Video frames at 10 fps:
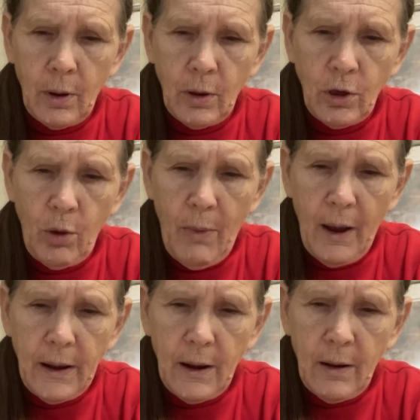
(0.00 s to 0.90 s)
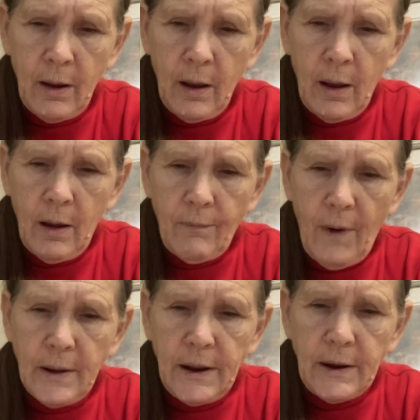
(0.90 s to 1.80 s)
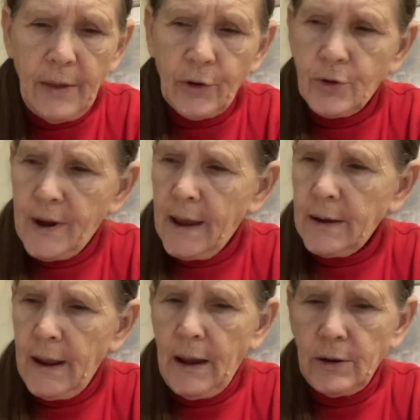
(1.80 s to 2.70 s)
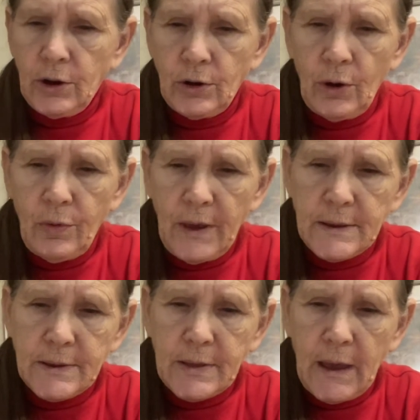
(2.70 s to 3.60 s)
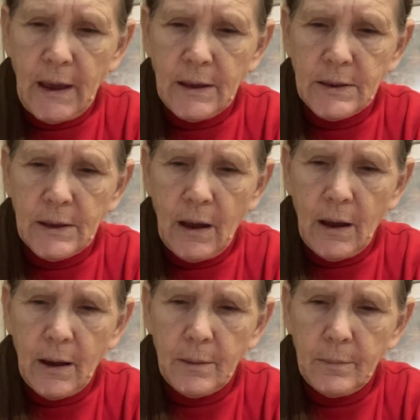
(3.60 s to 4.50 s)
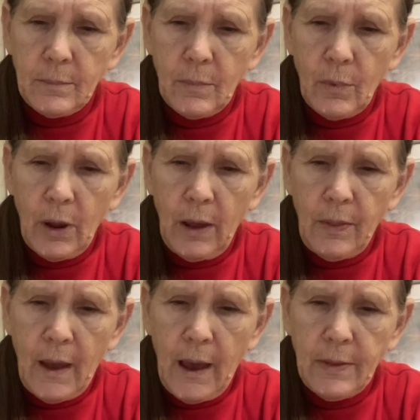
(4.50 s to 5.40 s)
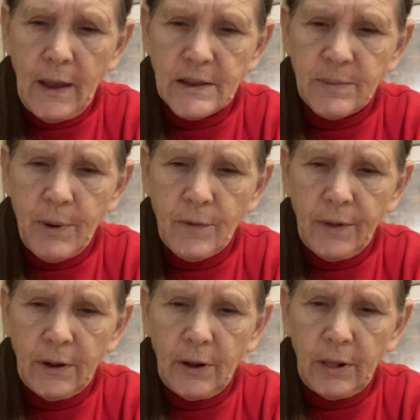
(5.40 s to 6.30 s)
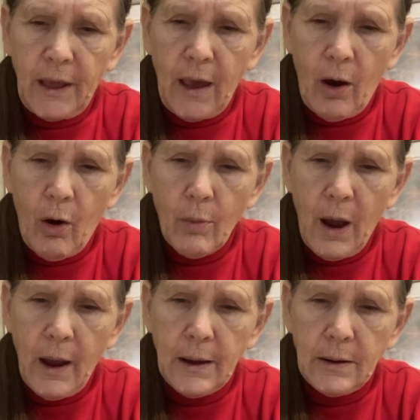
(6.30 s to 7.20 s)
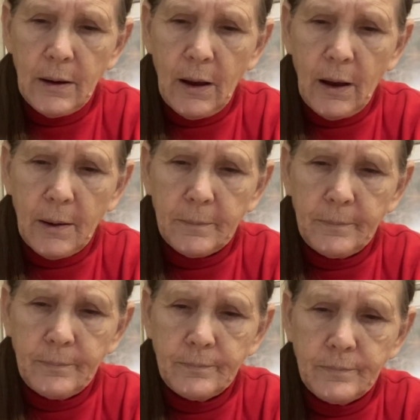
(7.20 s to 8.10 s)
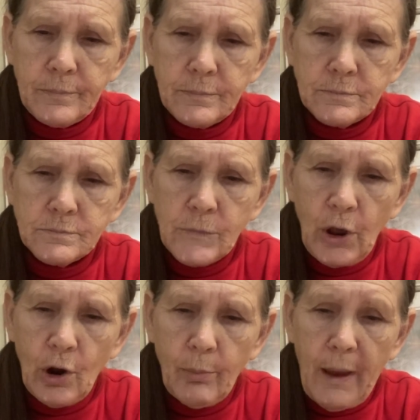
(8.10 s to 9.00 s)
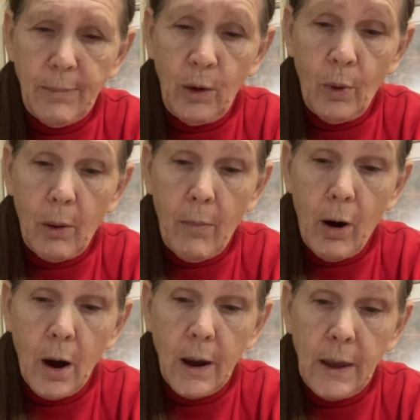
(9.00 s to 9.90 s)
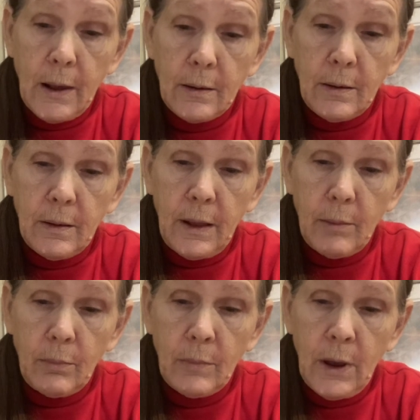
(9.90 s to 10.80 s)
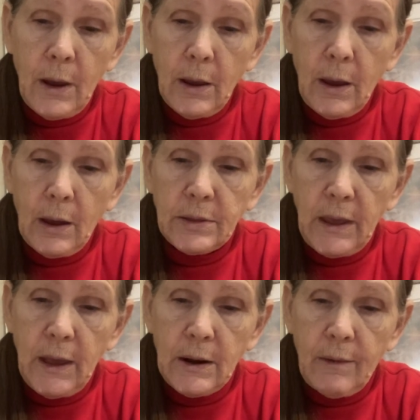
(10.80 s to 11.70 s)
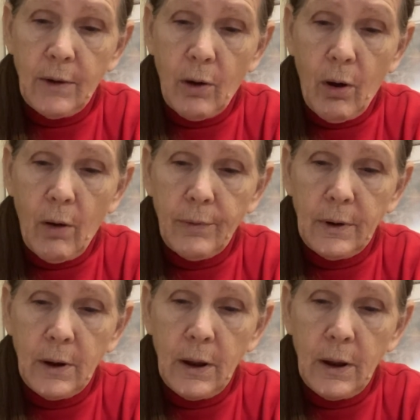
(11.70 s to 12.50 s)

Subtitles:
you might find another technique to do these things. And that's perfectly all right. You know, maybe you want to mark it and then cut the end of it off, and